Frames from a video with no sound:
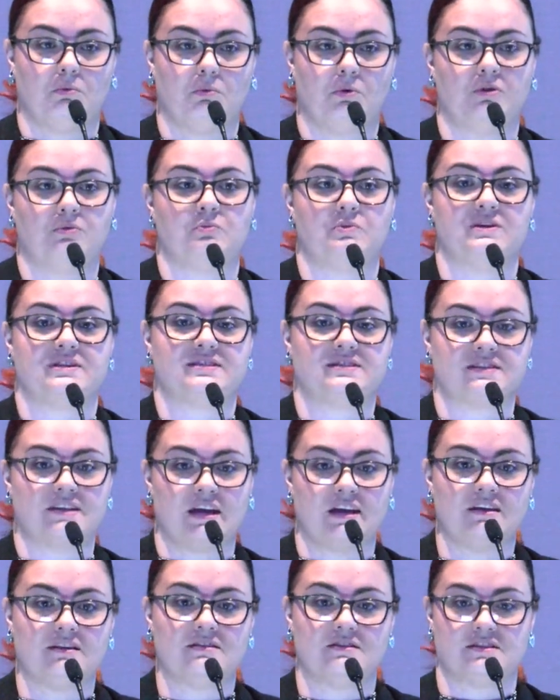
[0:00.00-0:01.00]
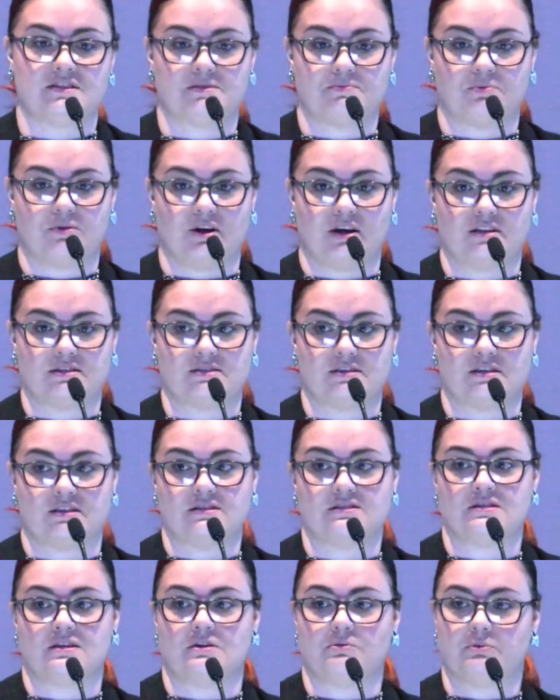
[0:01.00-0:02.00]
when we stay in this
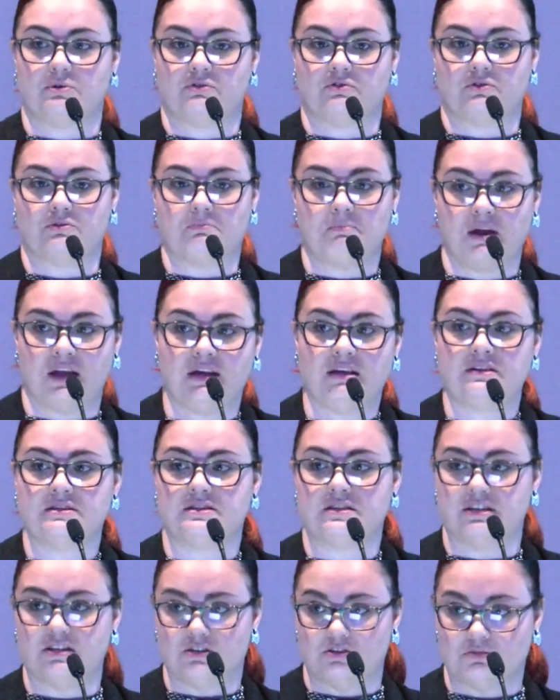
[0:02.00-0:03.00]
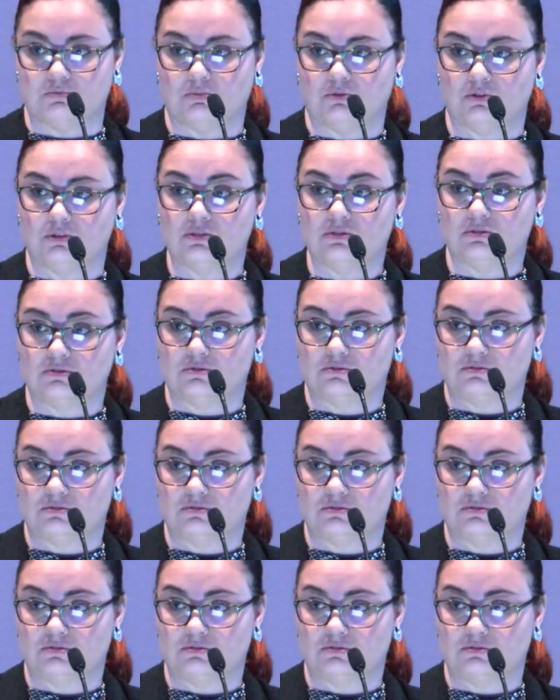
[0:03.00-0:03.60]
process and we remain teachable.